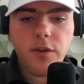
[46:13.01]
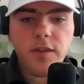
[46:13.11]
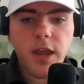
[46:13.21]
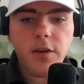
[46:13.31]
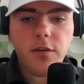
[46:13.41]
year
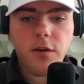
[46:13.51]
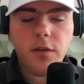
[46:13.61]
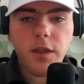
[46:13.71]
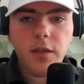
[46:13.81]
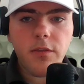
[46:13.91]
is Hannah
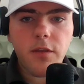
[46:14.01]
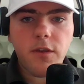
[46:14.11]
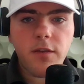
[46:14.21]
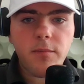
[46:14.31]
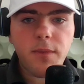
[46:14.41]
Darling. I think
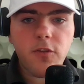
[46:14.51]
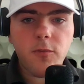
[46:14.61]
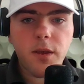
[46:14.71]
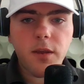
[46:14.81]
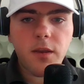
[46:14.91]
she has a
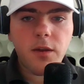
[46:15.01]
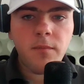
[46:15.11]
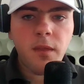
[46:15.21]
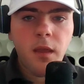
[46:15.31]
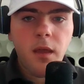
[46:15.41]
bounce back year.